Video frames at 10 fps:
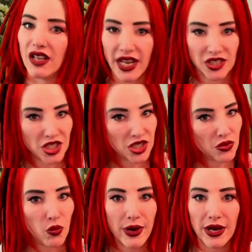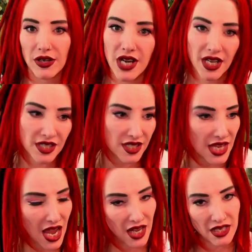just weirdness
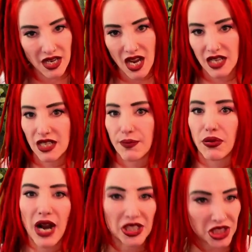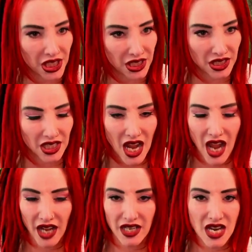and depression
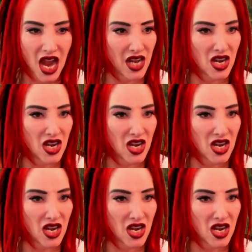and